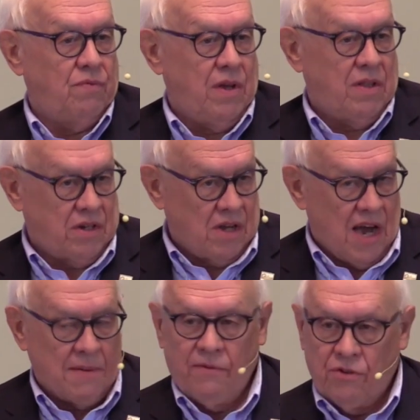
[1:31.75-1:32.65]
in the
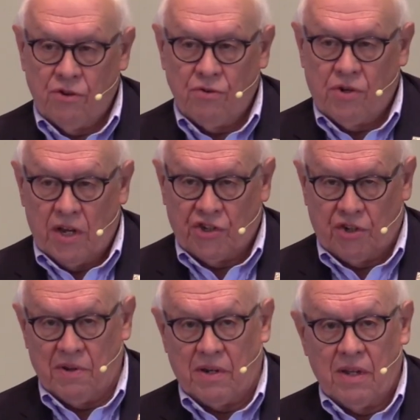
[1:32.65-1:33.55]
time of the New
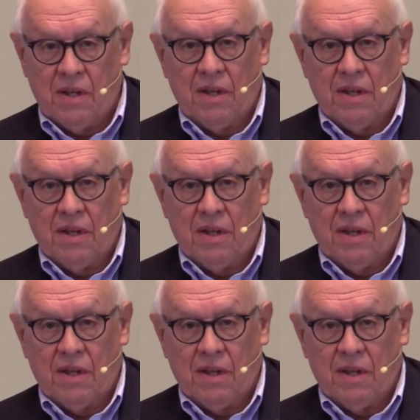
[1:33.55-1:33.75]
Testament,